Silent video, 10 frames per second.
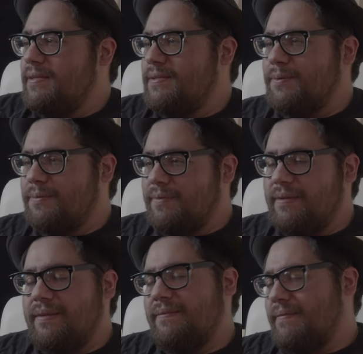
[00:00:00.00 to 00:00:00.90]
So
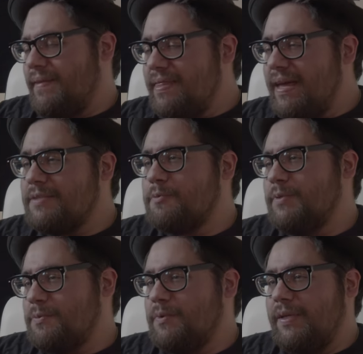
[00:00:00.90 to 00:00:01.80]
that's
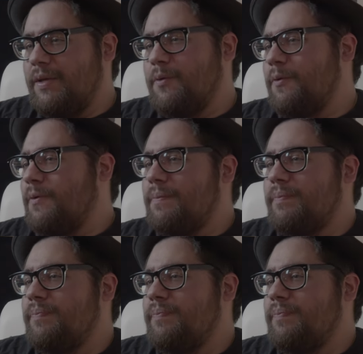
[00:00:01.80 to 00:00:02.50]
what's really cool.